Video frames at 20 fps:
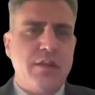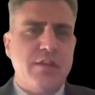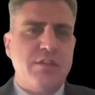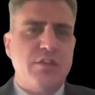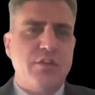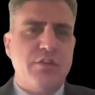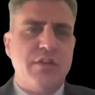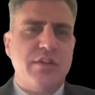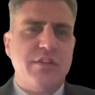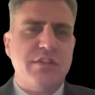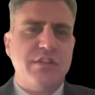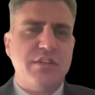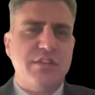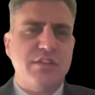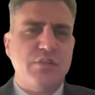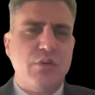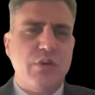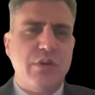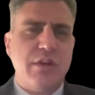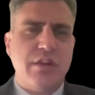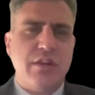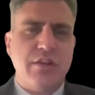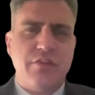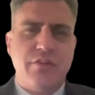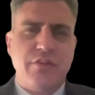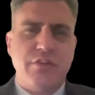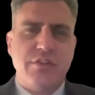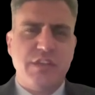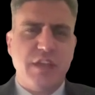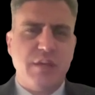So this is one of the
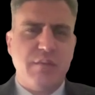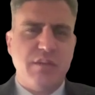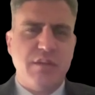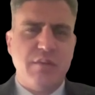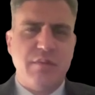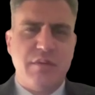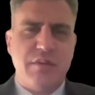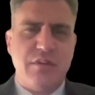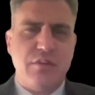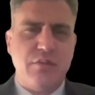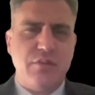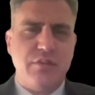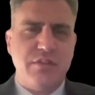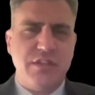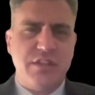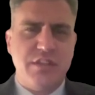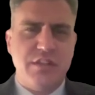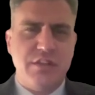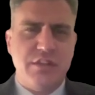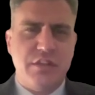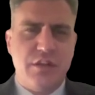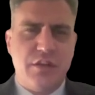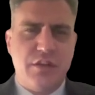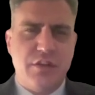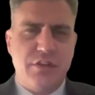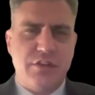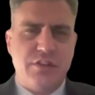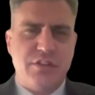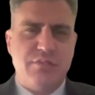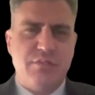first times I've been using
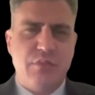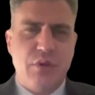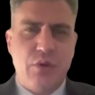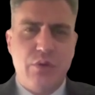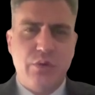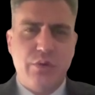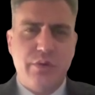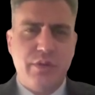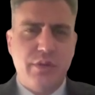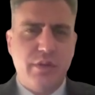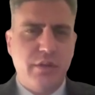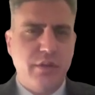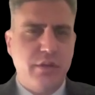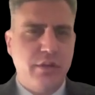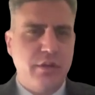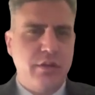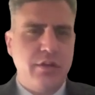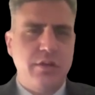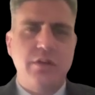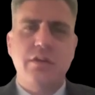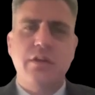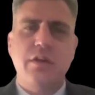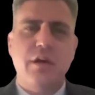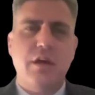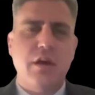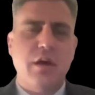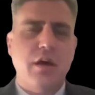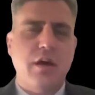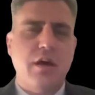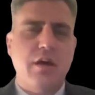SMOTE,
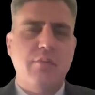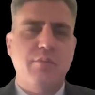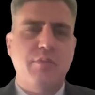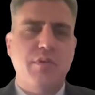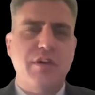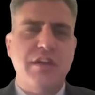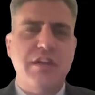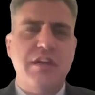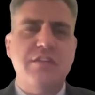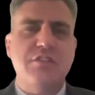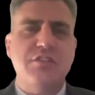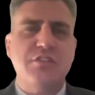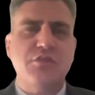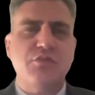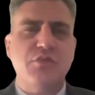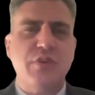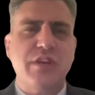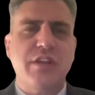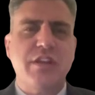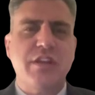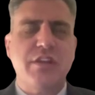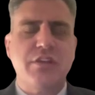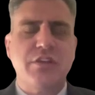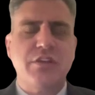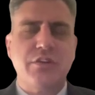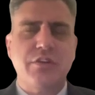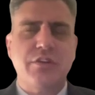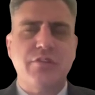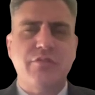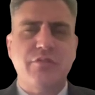but it's a really
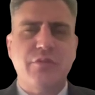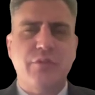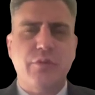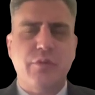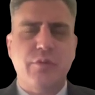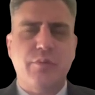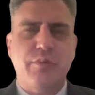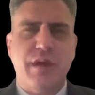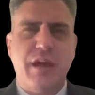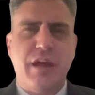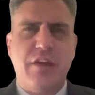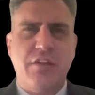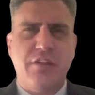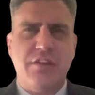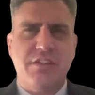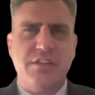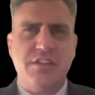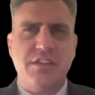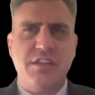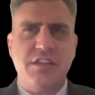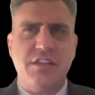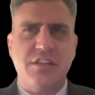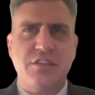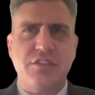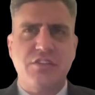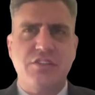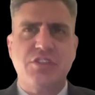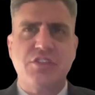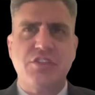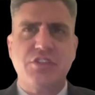good for
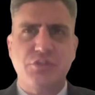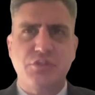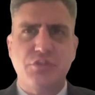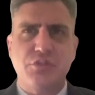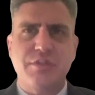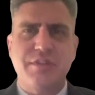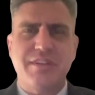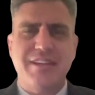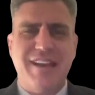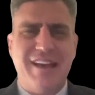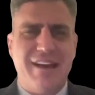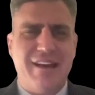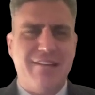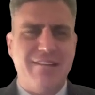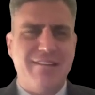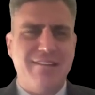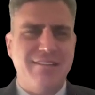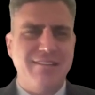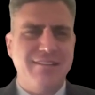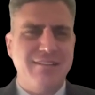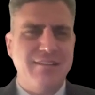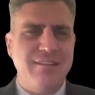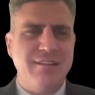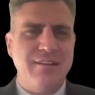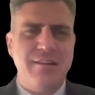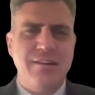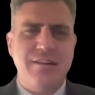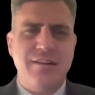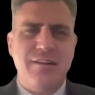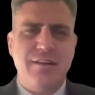balancing skewed data,
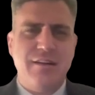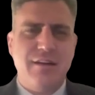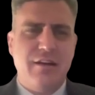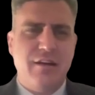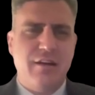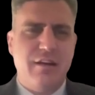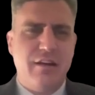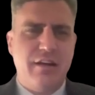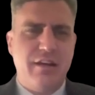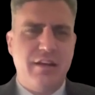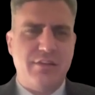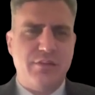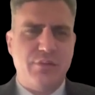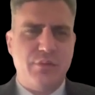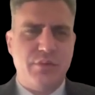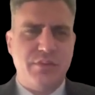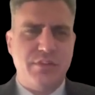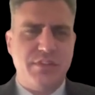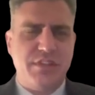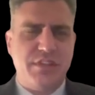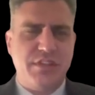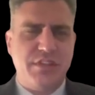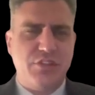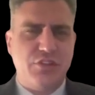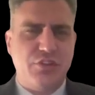as we'll see